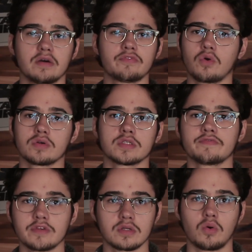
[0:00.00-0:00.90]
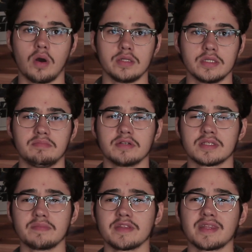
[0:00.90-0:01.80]
of course, of good quality, but
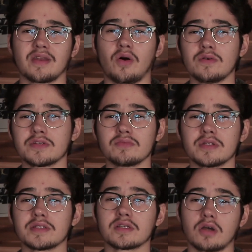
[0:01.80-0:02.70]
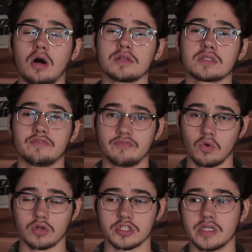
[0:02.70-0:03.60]
something that also doesn't cost a
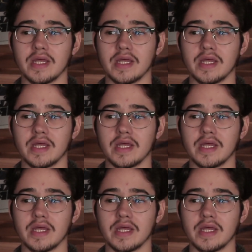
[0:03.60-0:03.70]
fortune,